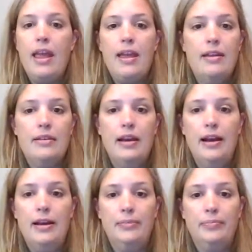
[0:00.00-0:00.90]
And
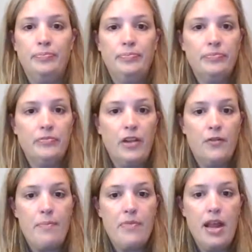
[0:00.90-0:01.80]
um,
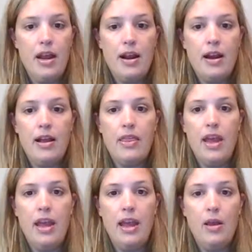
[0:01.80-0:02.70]
from there,
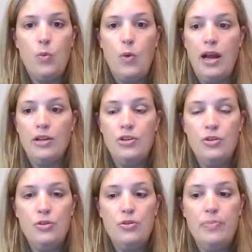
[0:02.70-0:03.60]
they want
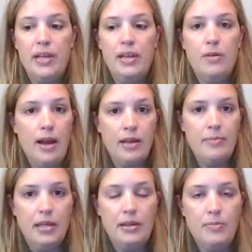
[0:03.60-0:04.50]
to be
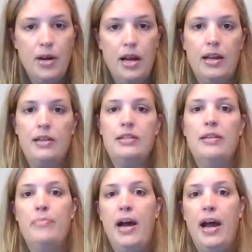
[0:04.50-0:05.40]
recommended
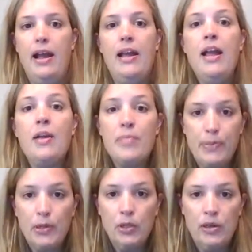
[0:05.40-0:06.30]
products by
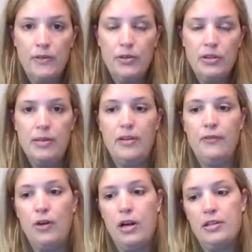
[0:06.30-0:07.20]
people who have used them
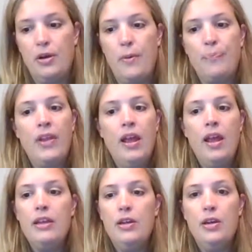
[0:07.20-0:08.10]
before. So,
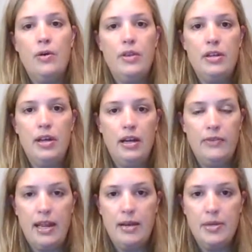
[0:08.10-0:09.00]
you know, the dawn
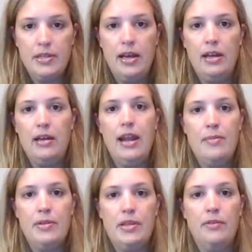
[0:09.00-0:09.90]
of Amazon,
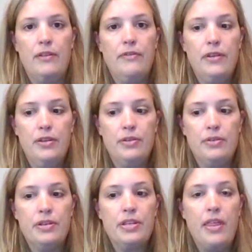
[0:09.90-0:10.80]
Amazon
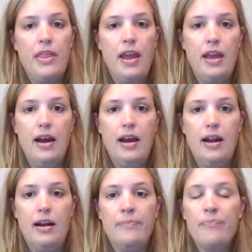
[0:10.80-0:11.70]
reviews, they
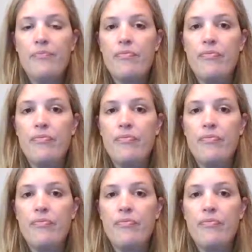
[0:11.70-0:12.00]
are